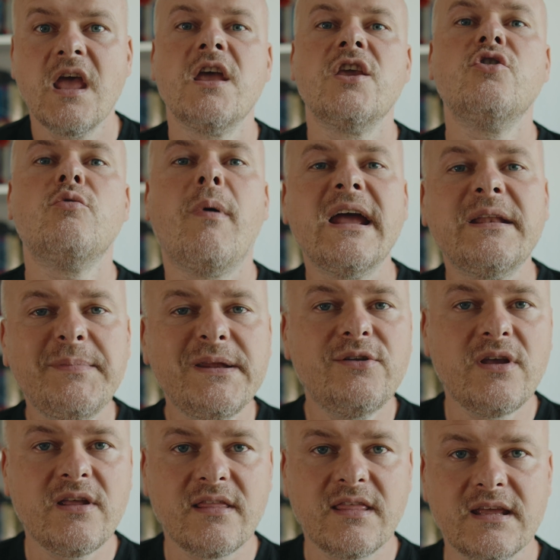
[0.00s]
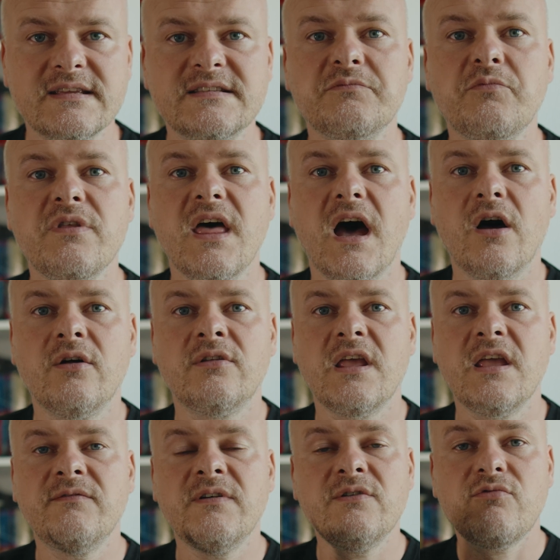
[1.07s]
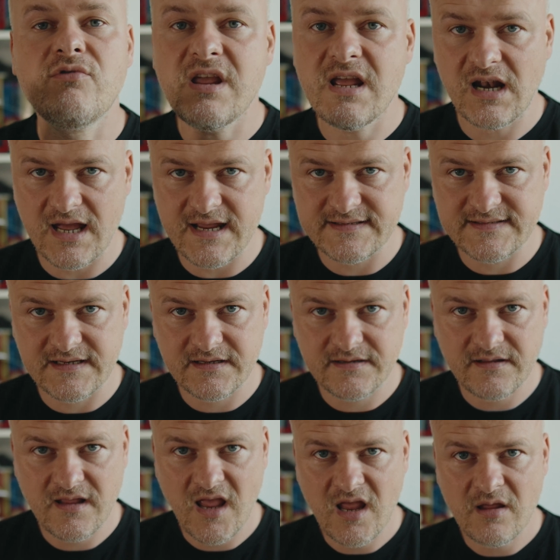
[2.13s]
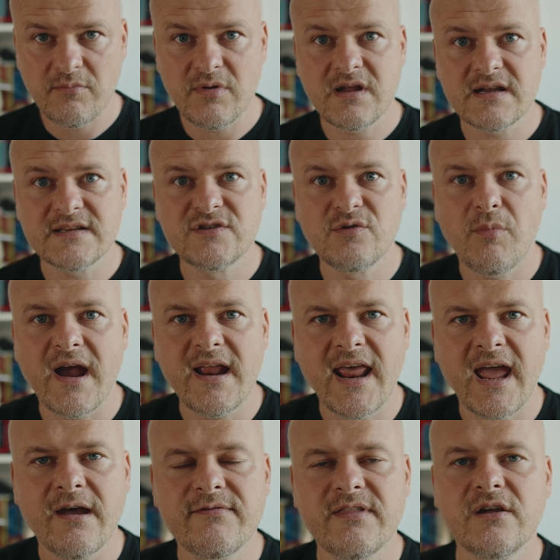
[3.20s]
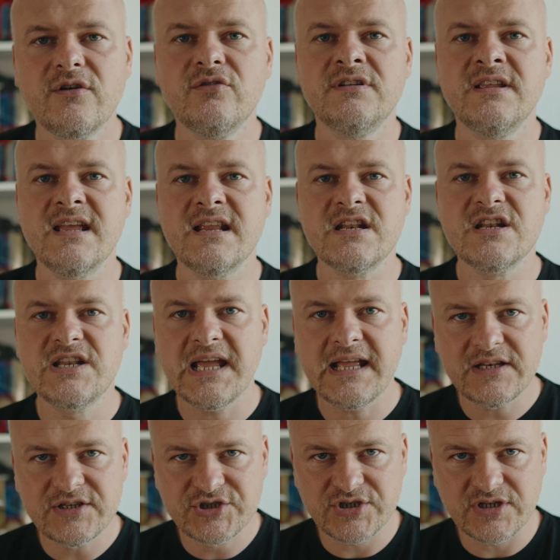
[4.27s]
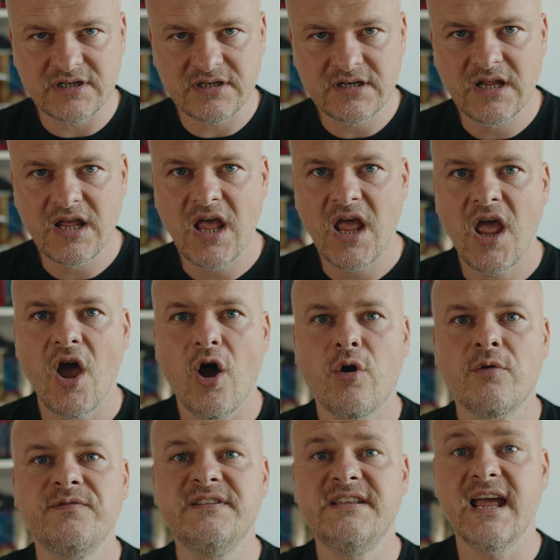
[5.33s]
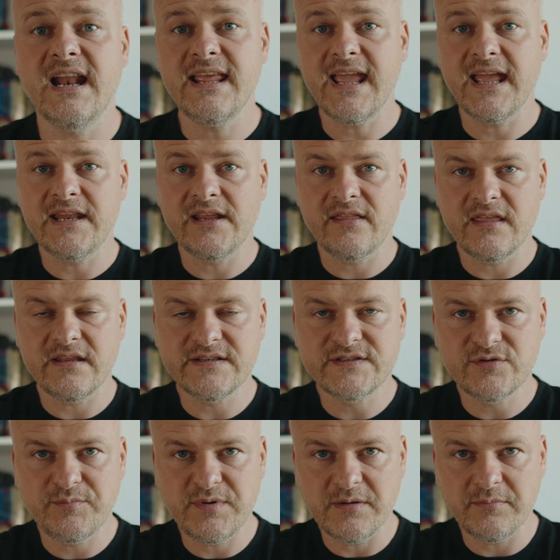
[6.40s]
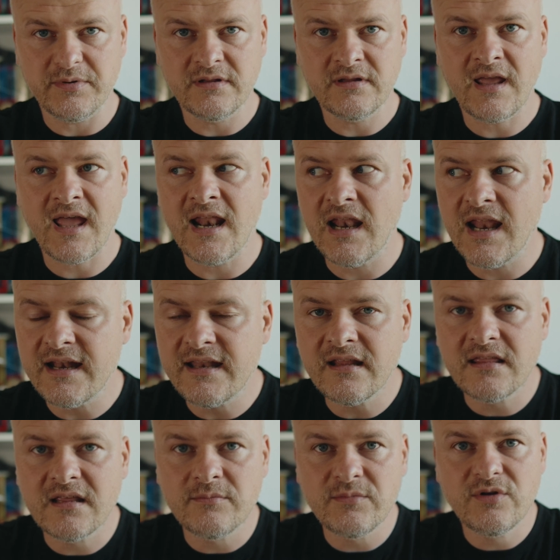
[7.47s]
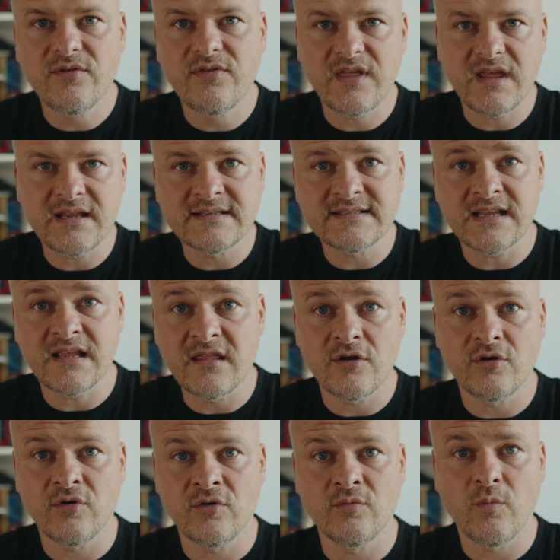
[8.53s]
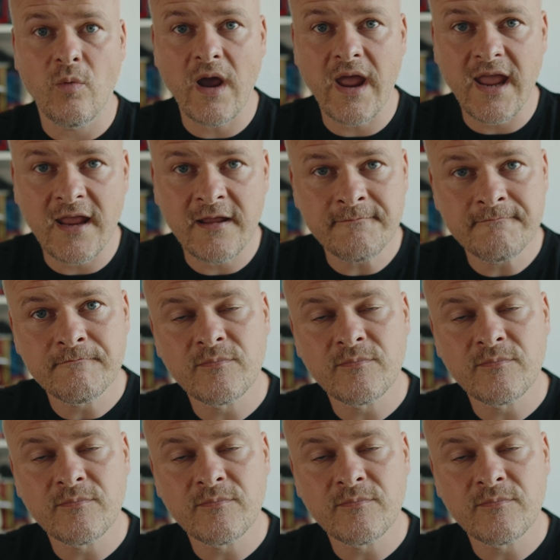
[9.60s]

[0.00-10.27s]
You might be doing this without even realizing, because you might have the good intention of delegating things to people and letting them do things in their own way,